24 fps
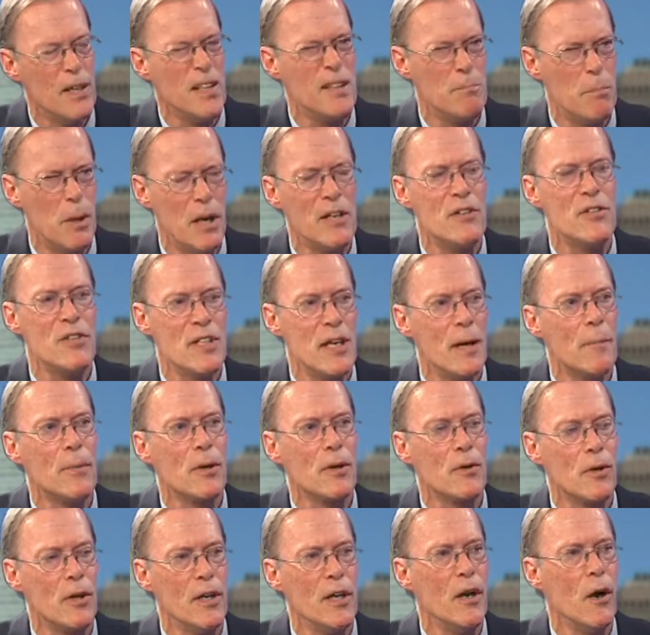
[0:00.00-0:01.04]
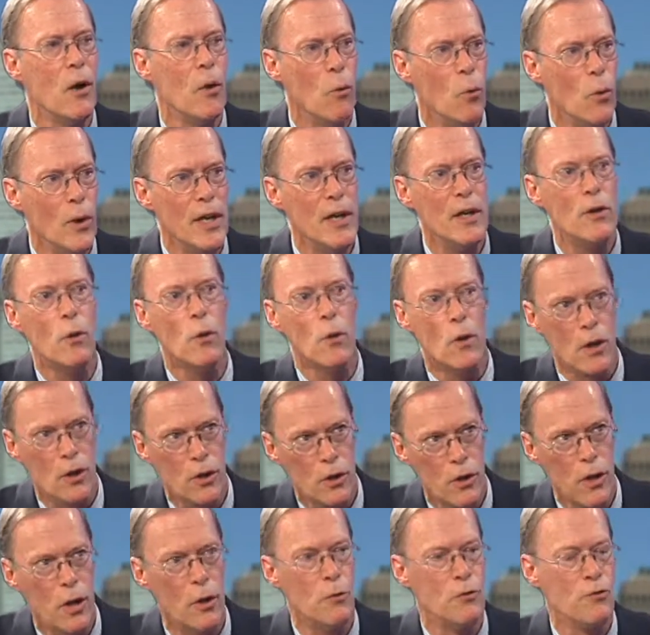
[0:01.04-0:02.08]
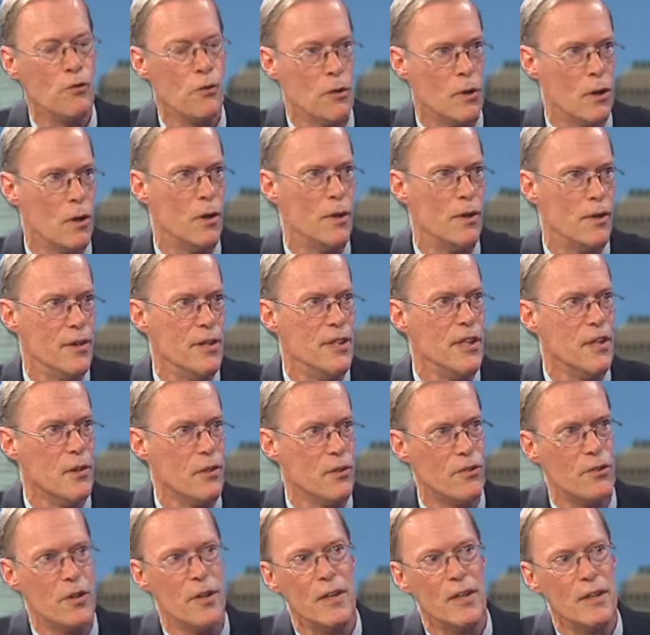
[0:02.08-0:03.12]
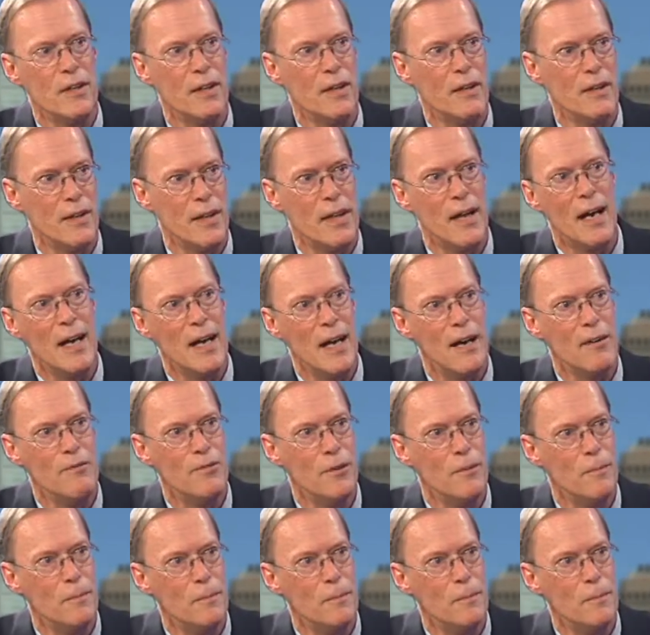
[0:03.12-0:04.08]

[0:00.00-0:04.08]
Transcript: But it, but it's typically a week or closer are the deals that uh, that I have.